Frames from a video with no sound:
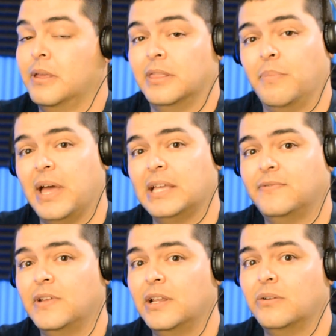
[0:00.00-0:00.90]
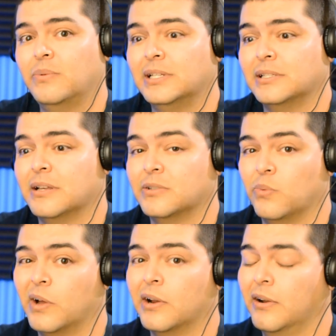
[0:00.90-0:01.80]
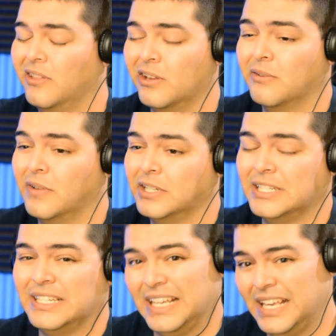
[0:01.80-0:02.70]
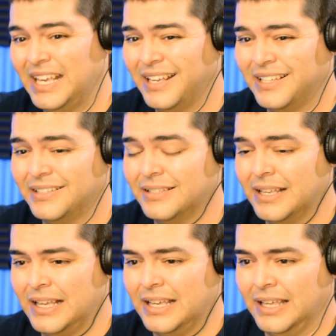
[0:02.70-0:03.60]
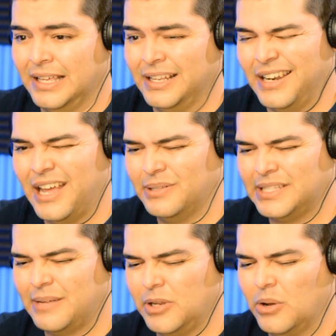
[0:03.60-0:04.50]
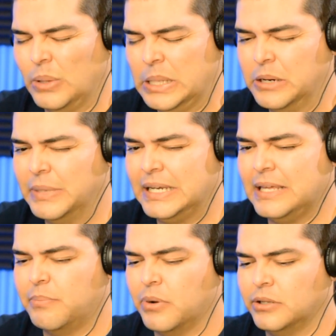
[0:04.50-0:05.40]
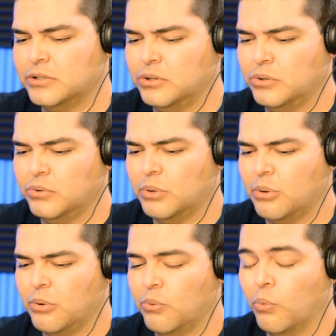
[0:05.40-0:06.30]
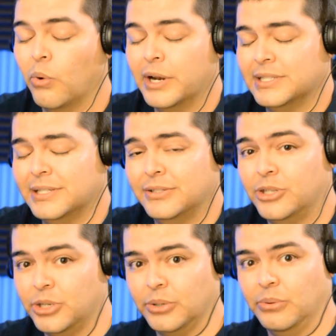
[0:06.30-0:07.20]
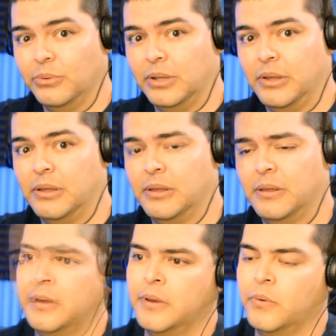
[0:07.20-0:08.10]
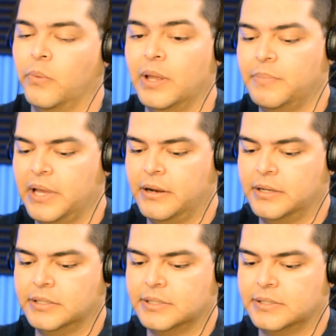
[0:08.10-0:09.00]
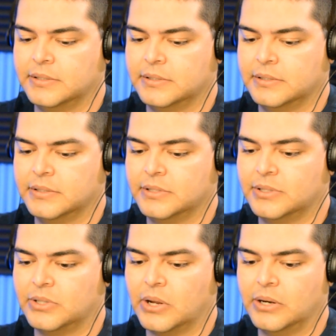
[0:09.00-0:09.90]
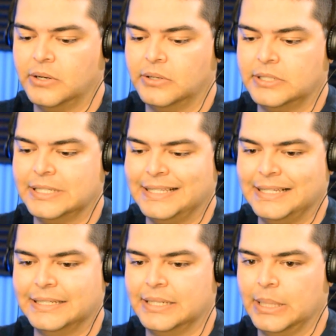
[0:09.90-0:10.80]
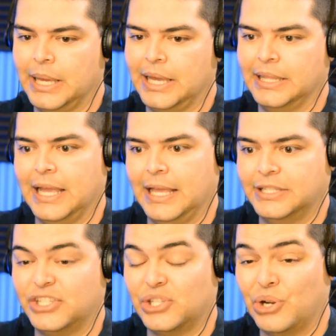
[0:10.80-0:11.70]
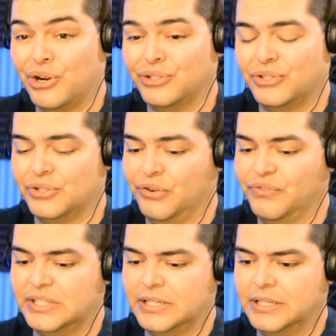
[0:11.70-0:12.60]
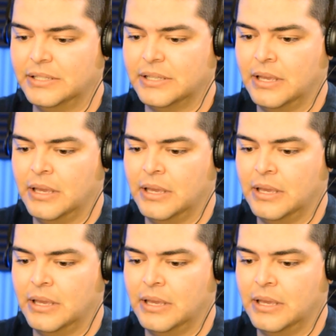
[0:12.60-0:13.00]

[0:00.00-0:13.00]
The past video we discussed what early intervention is. Now it's time to go a little bit deeper into what does it do? When parents start to see a delay and they start services,